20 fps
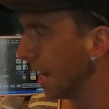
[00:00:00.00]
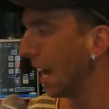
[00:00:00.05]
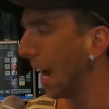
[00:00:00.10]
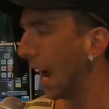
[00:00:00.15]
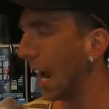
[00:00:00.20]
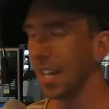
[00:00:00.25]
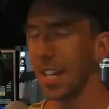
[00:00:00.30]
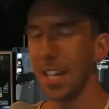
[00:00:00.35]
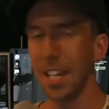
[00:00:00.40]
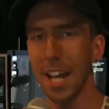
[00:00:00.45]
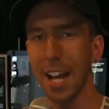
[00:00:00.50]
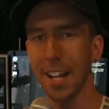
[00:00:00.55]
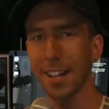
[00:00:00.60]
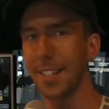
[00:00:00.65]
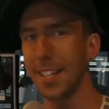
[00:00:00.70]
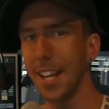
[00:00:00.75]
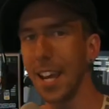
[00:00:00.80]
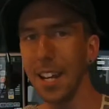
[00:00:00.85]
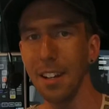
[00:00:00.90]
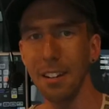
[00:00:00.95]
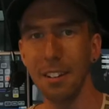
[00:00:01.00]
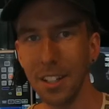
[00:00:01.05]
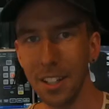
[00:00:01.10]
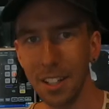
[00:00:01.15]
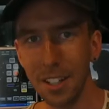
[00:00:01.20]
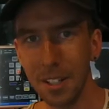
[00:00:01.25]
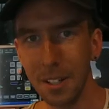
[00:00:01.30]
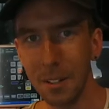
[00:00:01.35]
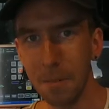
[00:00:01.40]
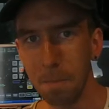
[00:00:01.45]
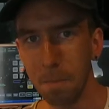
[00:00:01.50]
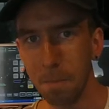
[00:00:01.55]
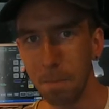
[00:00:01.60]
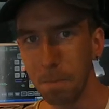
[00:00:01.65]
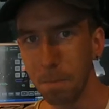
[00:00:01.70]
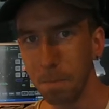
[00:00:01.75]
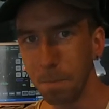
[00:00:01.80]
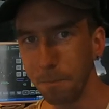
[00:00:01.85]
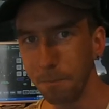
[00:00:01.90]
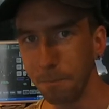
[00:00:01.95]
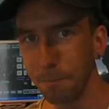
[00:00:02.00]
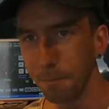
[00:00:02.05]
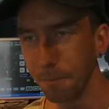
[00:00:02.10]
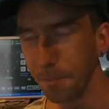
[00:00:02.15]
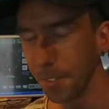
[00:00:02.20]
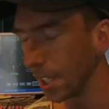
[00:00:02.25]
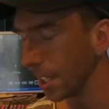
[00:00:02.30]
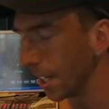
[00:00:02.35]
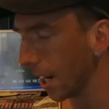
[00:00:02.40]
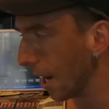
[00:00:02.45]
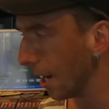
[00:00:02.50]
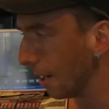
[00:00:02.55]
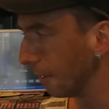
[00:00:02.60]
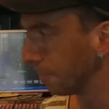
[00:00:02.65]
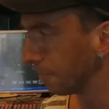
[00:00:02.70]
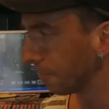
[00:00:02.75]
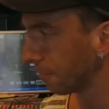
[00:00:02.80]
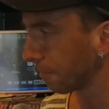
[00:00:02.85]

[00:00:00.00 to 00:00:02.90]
And then that's it. You know?